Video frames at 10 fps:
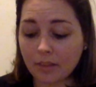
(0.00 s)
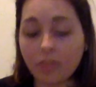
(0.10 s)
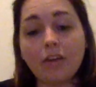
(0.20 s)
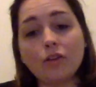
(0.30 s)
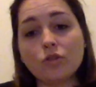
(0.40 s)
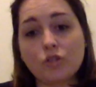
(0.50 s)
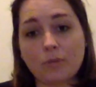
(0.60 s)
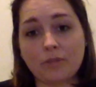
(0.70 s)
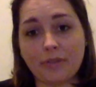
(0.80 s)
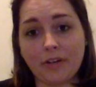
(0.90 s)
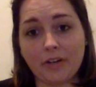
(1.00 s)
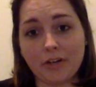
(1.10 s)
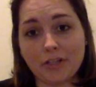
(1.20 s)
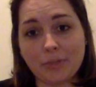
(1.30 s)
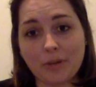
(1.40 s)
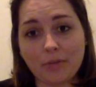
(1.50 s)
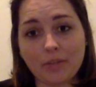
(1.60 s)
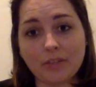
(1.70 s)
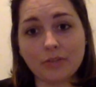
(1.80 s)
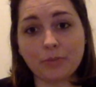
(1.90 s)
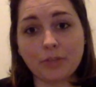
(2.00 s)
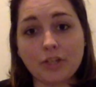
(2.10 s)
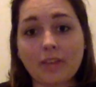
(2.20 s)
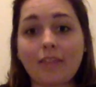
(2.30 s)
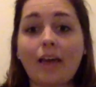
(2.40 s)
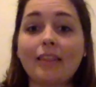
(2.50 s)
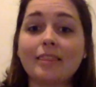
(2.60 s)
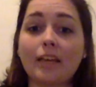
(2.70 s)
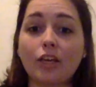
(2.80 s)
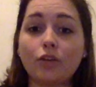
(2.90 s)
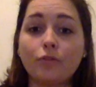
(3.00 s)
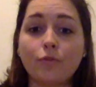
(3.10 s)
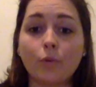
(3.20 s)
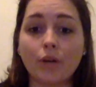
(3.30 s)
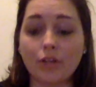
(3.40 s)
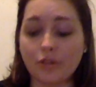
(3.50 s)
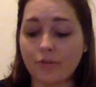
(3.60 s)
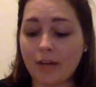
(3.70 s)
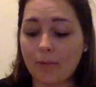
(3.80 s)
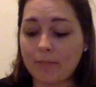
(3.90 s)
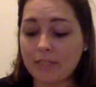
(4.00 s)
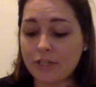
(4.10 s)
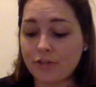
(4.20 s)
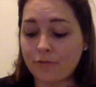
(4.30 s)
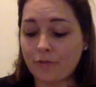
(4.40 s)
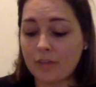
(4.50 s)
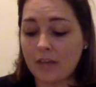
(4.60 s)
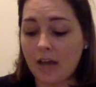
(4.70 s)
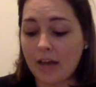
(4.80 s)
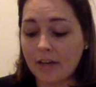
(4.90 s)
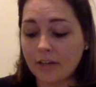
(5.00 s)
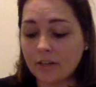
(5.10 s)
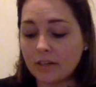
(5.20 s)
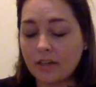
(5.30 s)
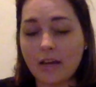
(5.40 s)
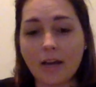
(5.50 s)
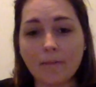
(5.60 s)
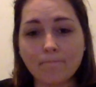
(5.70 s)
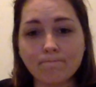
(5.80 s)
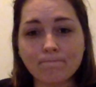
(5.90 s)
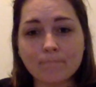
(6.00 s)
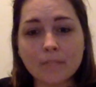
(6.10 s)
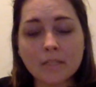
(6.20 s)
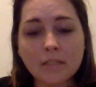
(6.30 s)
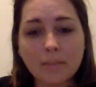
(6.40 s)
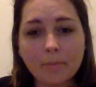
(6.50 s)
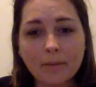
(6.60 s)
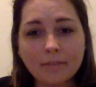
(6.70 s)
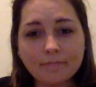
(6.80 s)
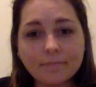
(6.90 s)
Thank you so much for your encouragement. I really do appreciate that. And thank you for your recommendation for the iron supplement.